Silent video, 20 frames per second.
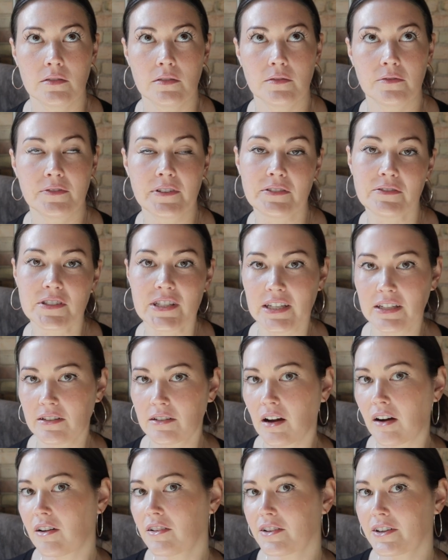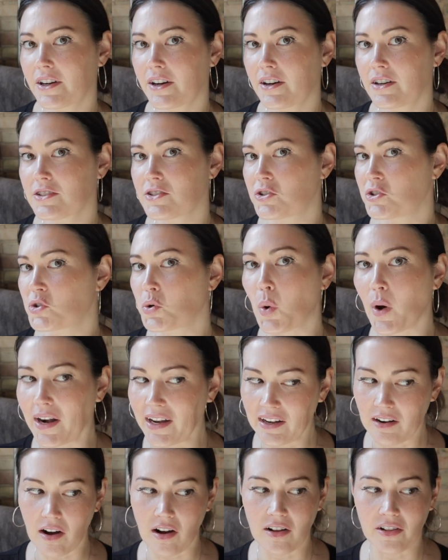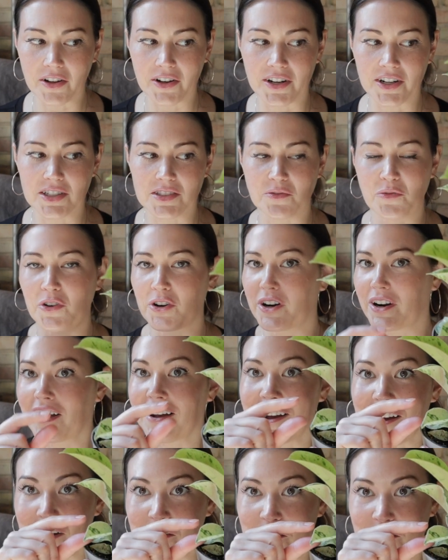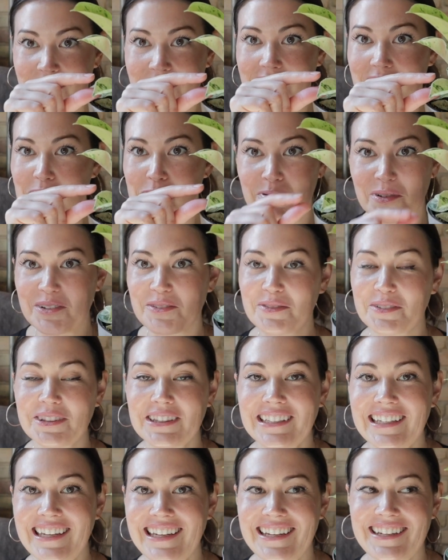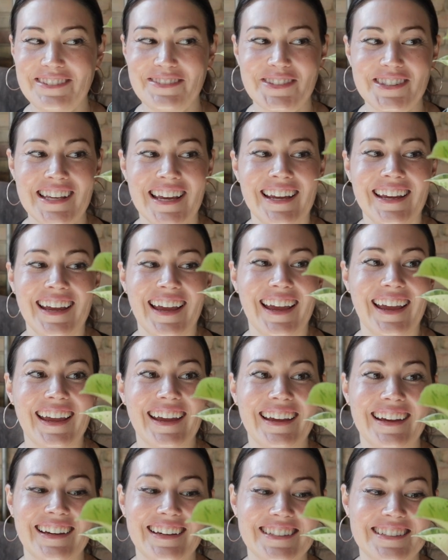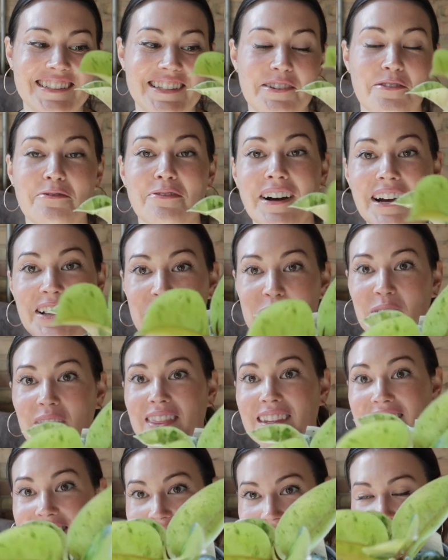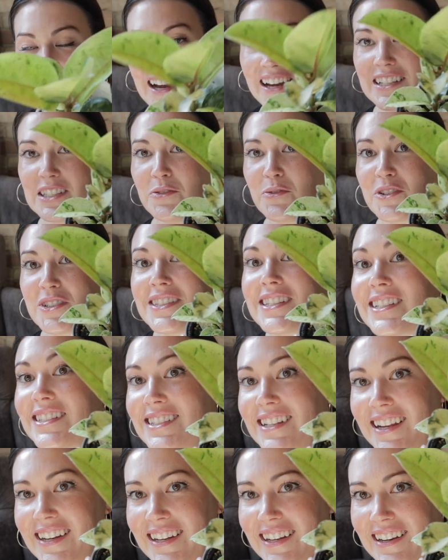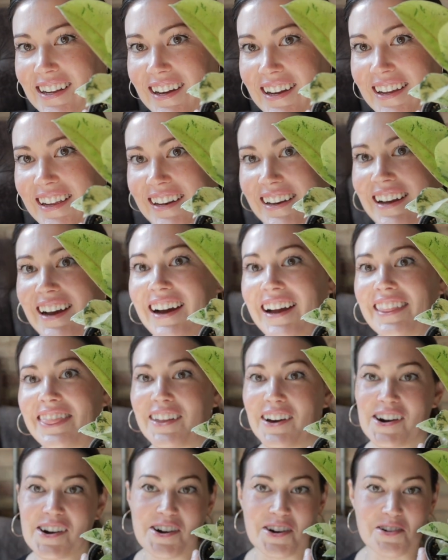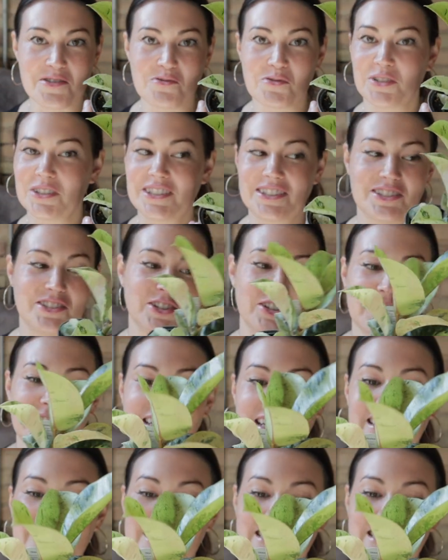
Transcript: $15 or $20 for a couple of leaves and to find one this size for $6.99 I thought was just a